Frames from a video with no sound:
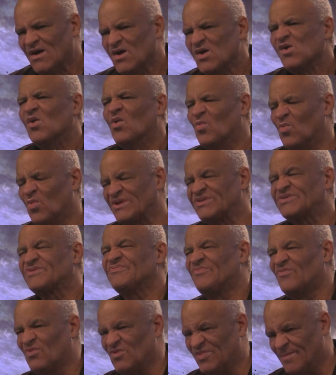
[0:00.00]
what's for
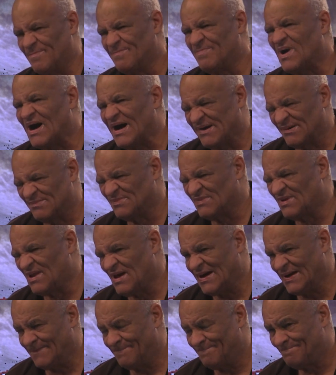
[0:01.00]
the bottom
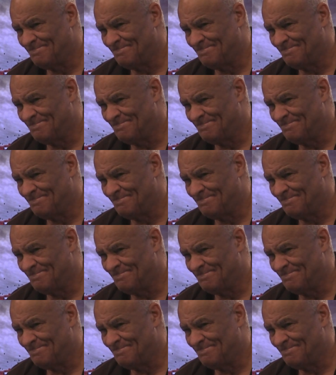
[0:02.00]
line?